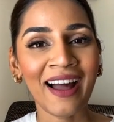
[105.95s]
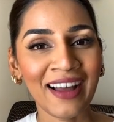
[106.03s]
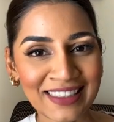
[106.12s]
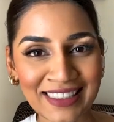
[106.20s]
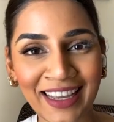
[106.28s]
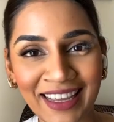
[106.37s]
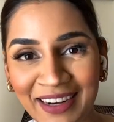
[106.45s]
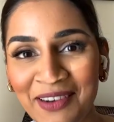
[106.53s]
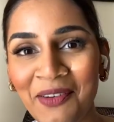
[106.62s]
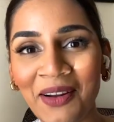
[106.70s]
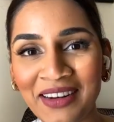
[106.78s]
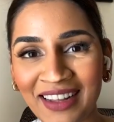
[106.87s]
asking it
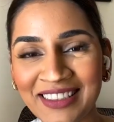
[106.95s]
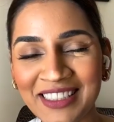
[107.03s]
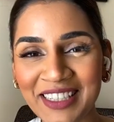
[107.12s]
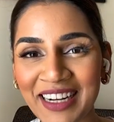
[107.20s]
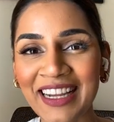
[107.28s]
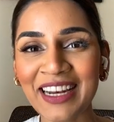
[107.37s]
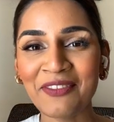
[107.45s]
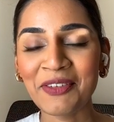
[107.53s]
and not answering it.